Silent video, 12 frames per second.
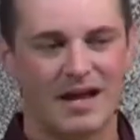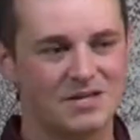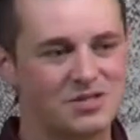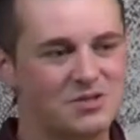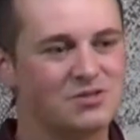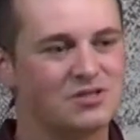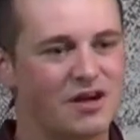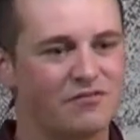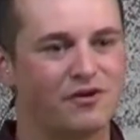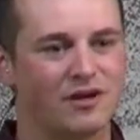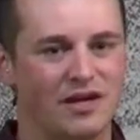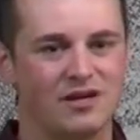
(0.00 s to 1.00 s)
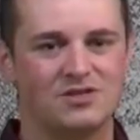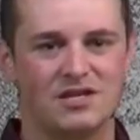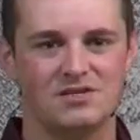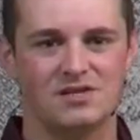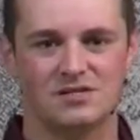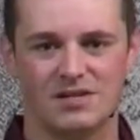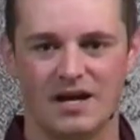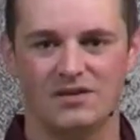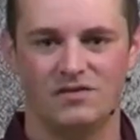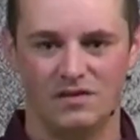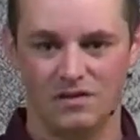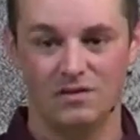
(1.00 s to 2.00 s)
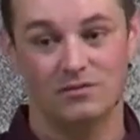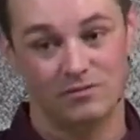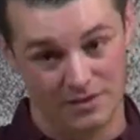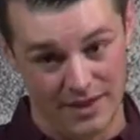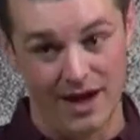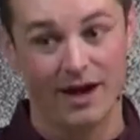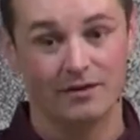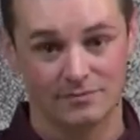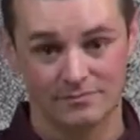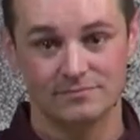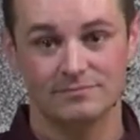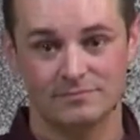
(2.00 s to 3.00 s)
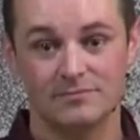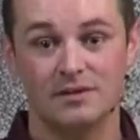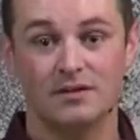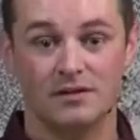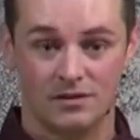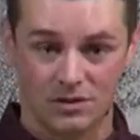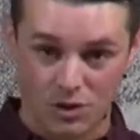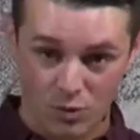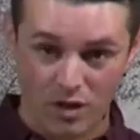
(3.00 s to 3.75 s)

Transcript: As you suffer, hear Jesus saying to you, yeah, you